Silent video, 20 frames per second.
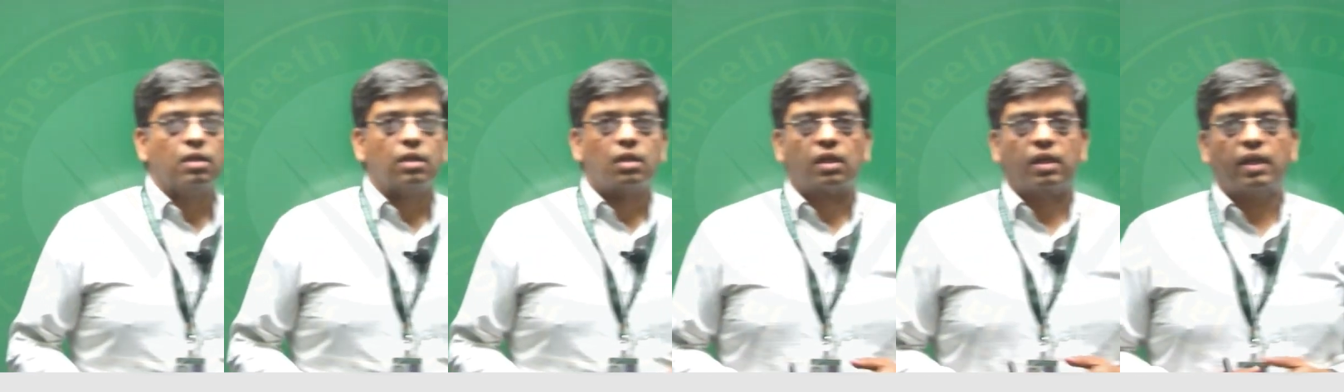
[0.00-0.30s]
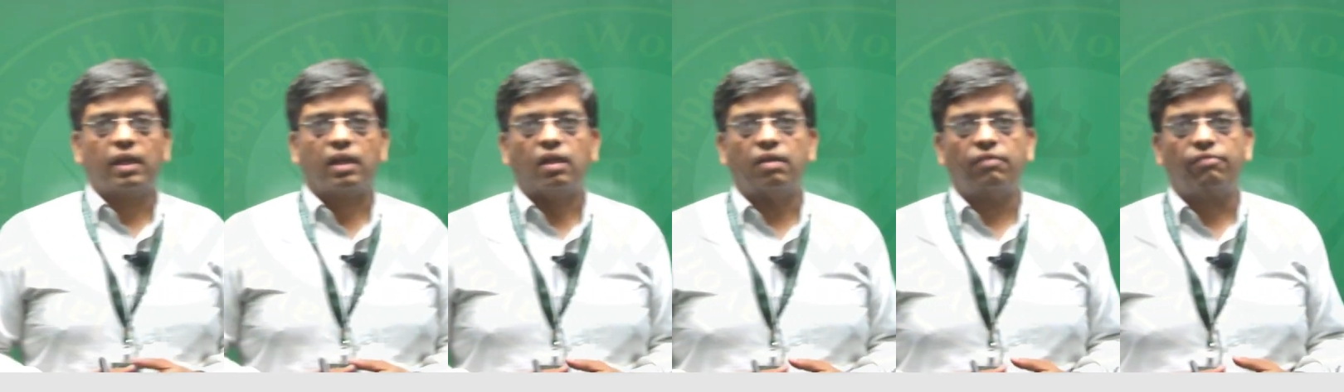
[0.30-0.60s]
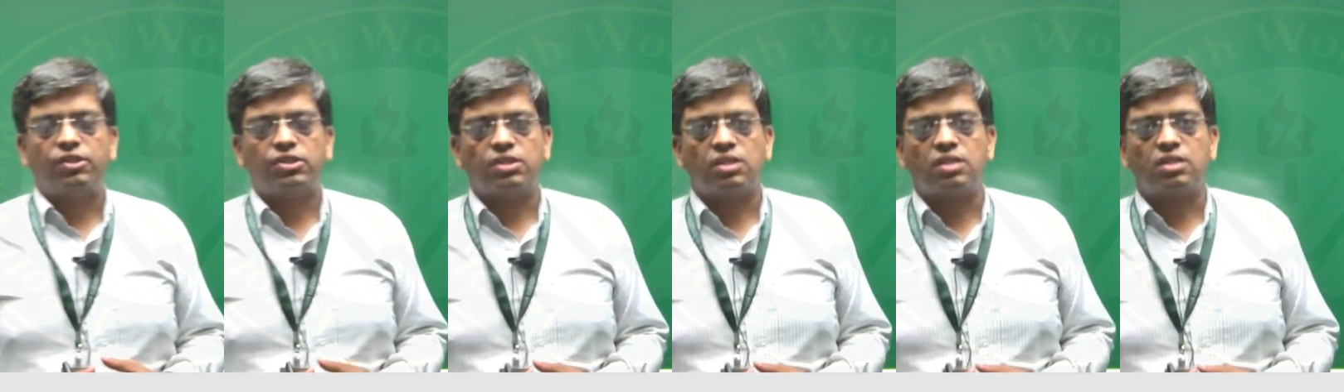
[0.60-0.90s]
clinical
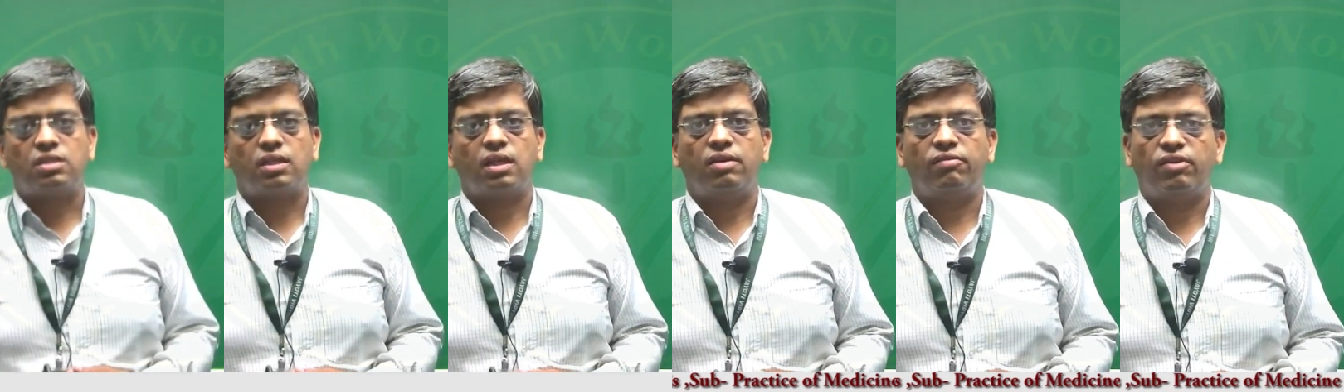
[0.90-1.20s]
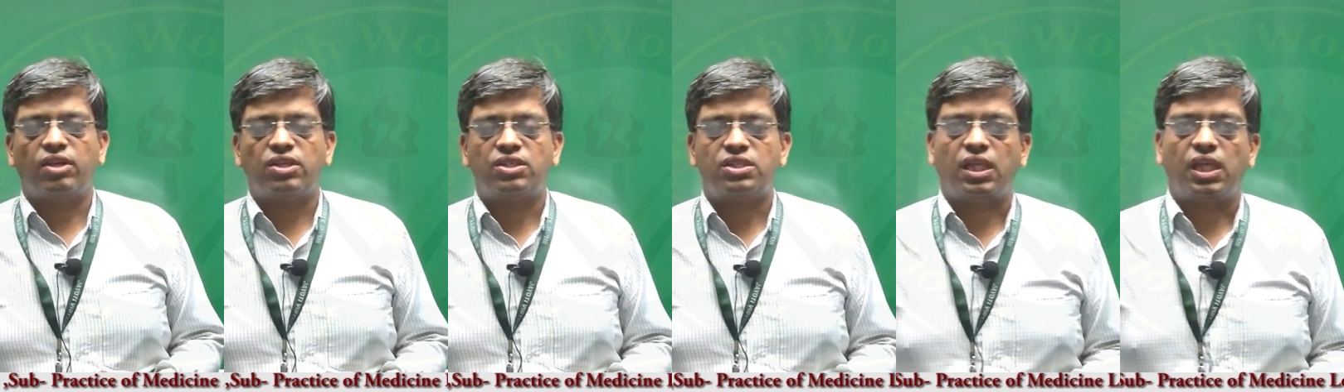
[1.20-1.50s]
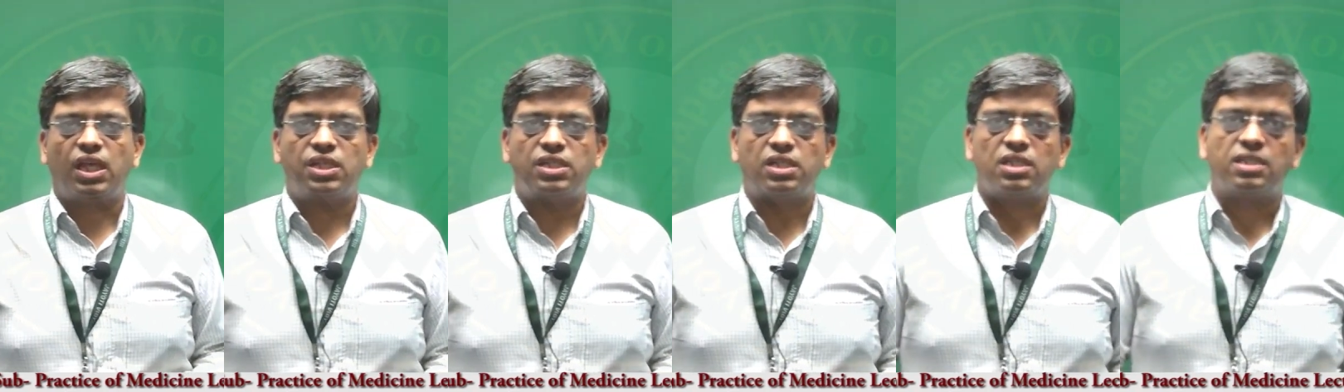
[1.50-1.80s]
features,
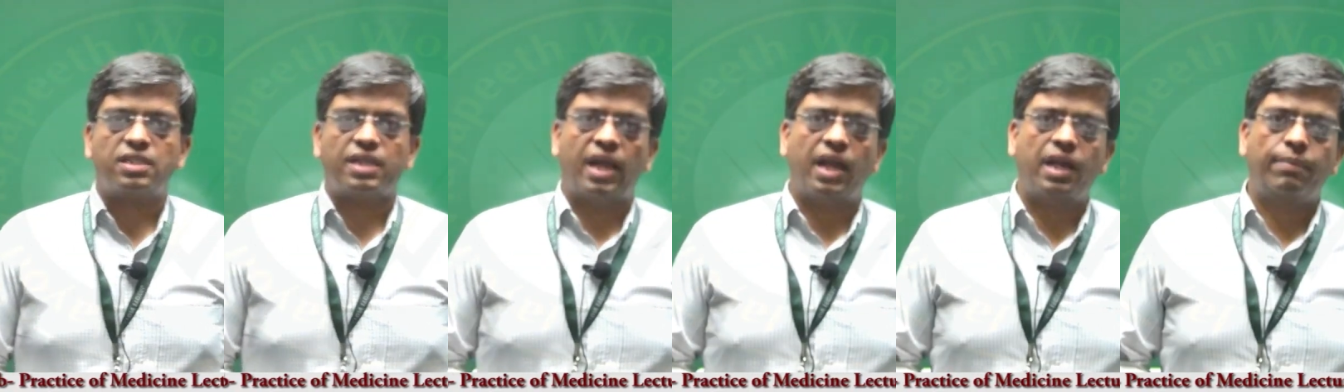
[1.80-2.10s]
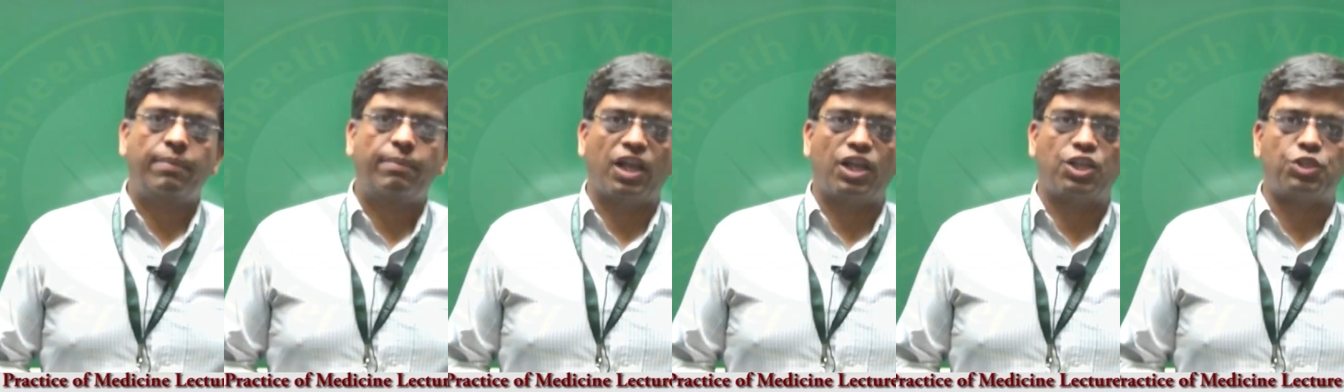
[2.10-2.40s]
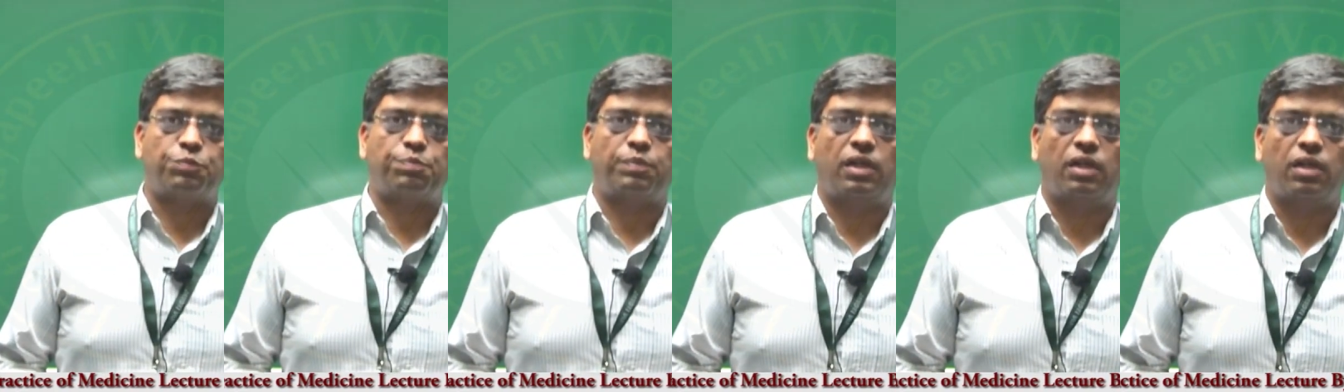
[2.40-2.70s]
investigations and
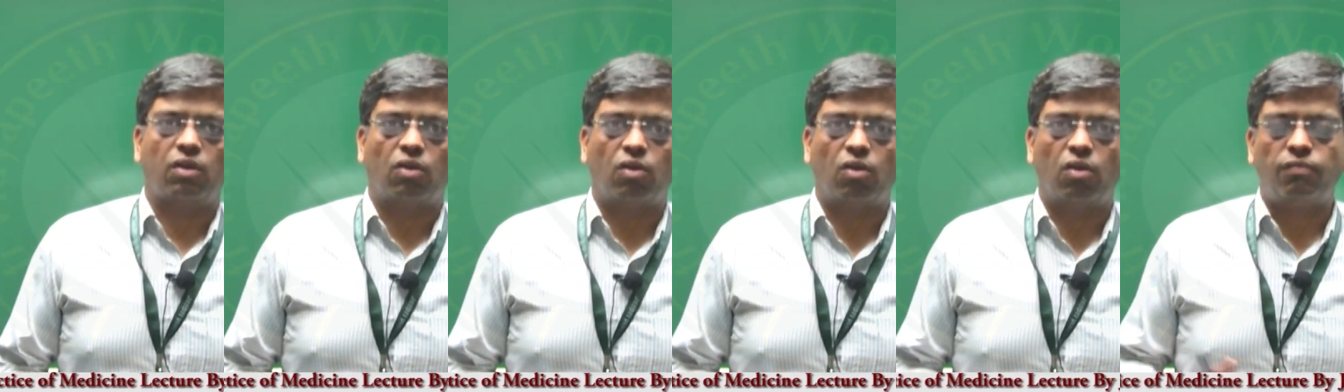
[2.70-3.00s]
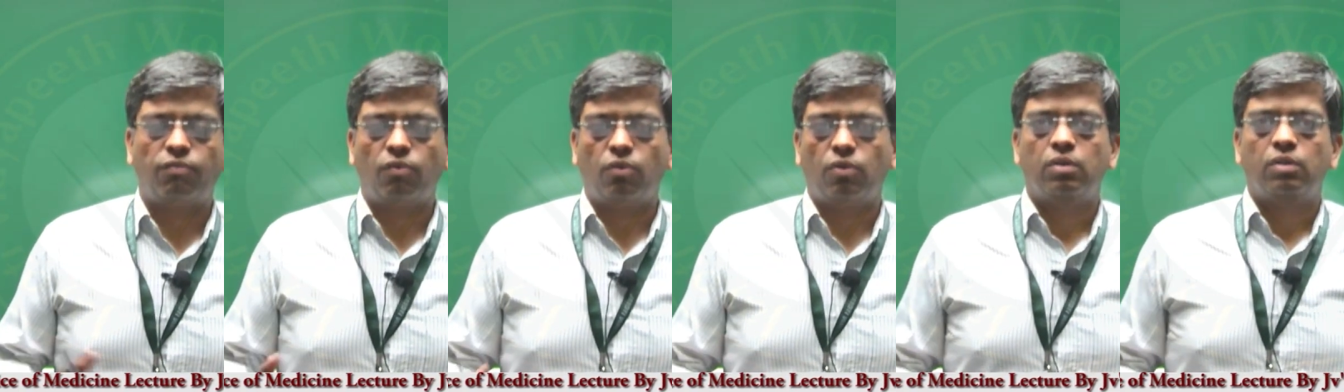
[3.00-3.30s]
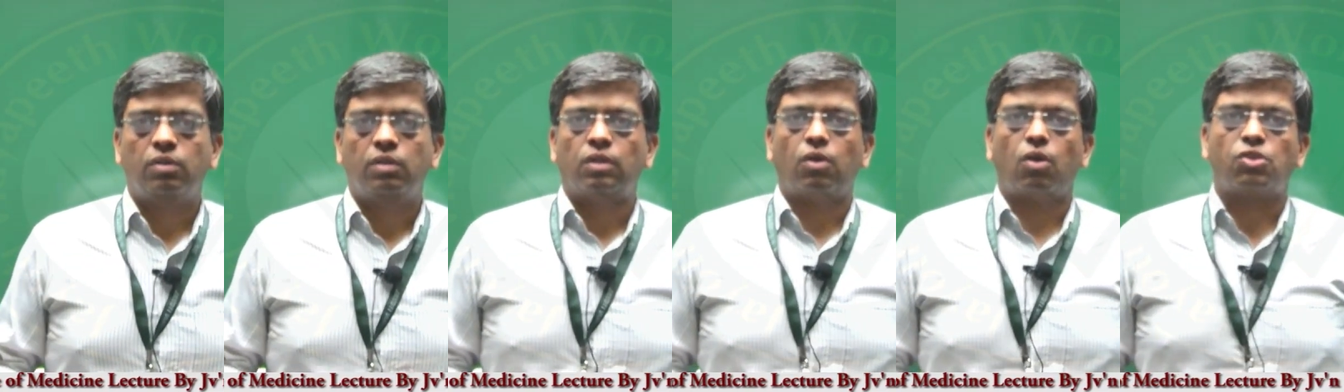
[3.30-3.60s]
management of
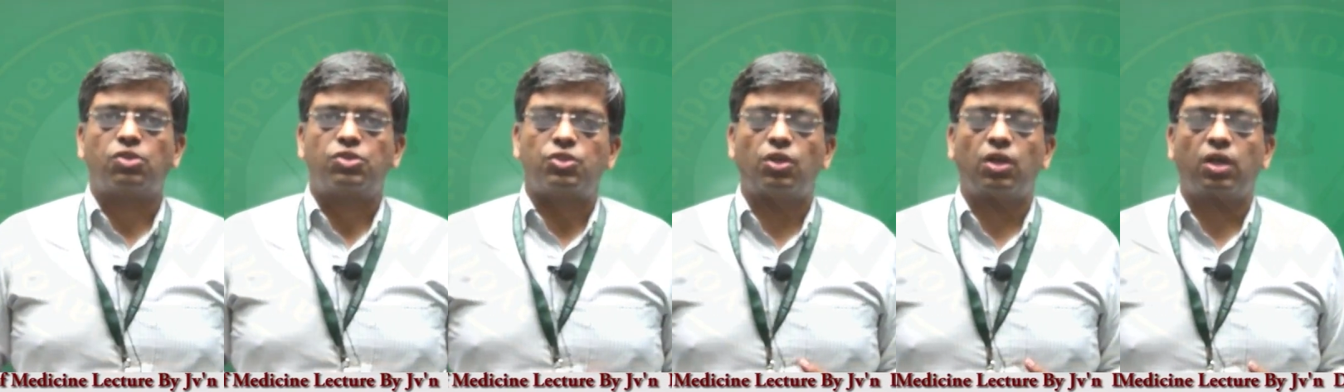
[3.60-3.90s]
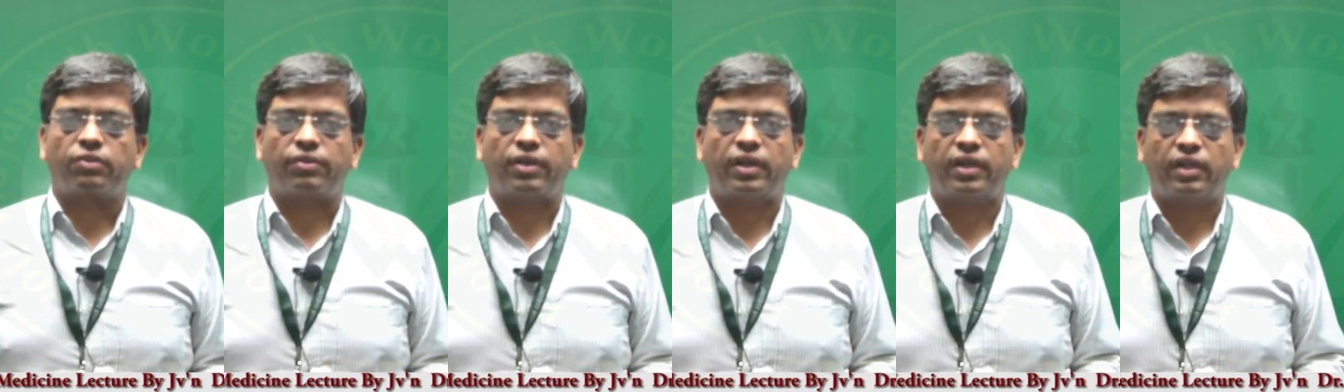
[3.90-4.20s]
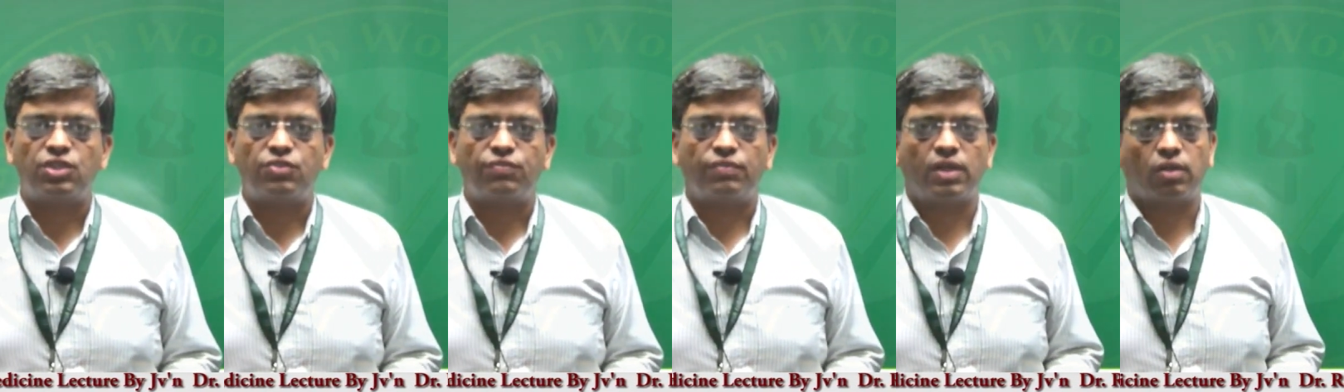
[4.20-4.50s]

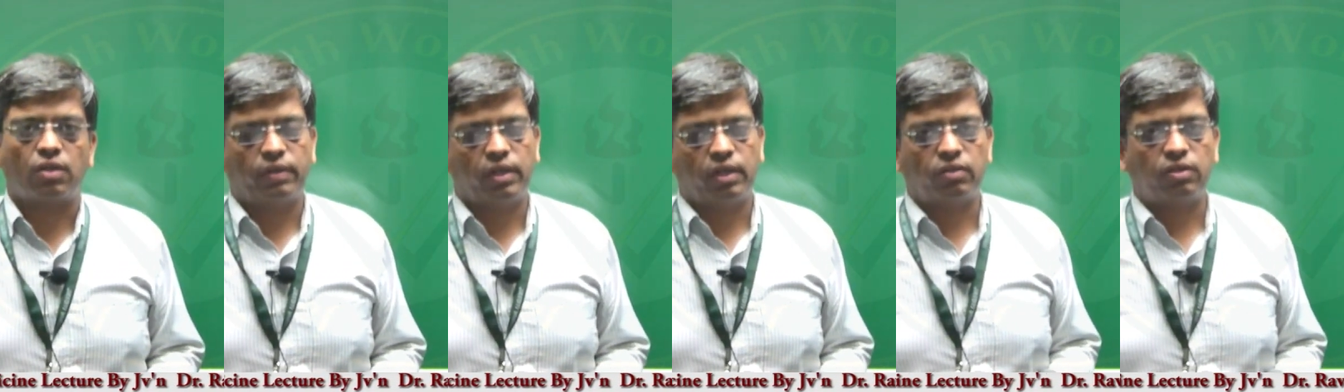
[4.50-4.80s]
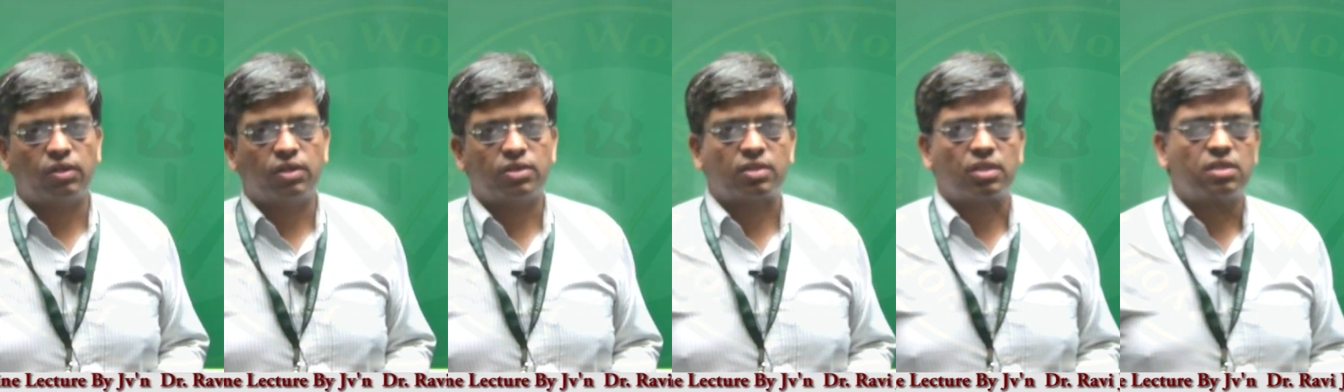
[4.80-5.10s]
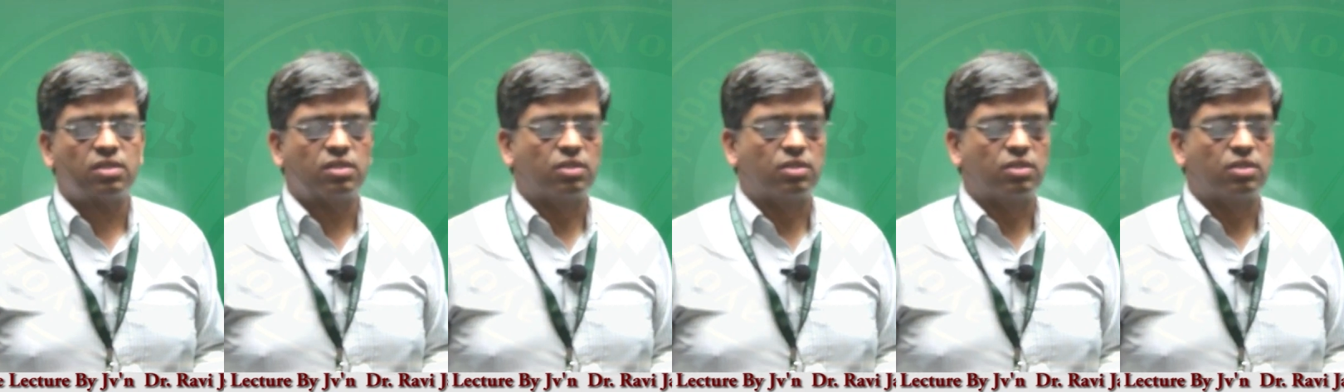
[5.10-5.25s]
osteoarthritis we are going to discuss